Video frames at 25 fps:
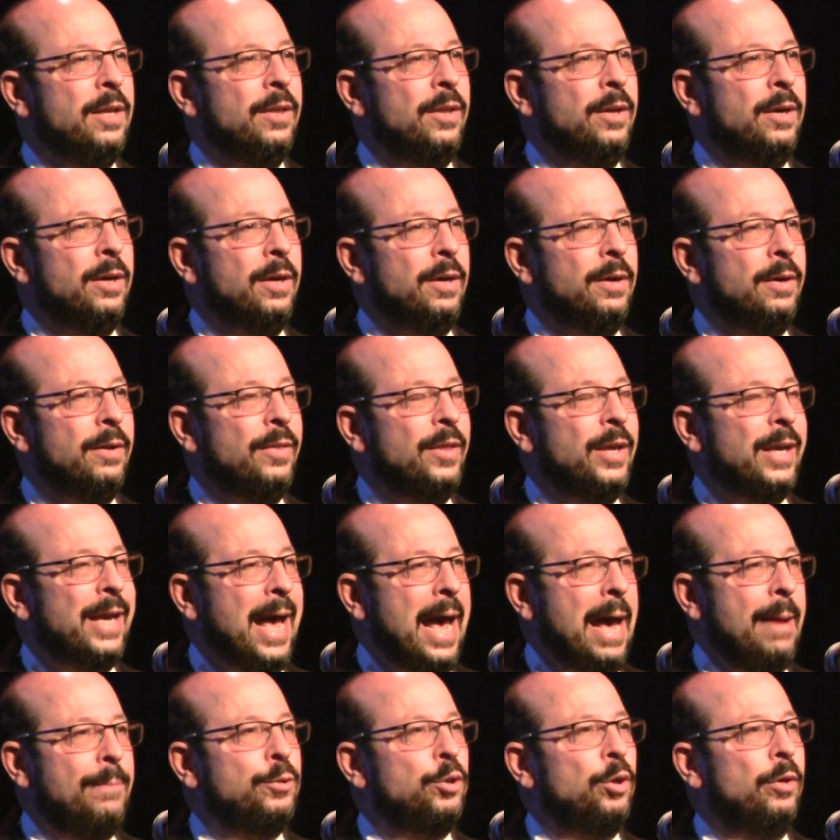the, the
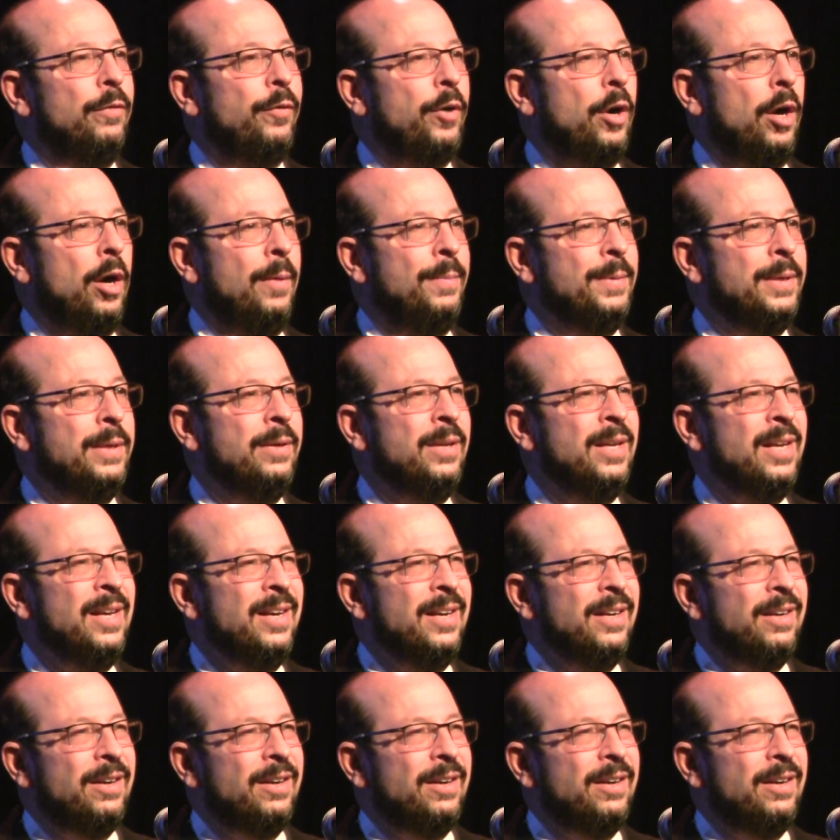capture of carbon,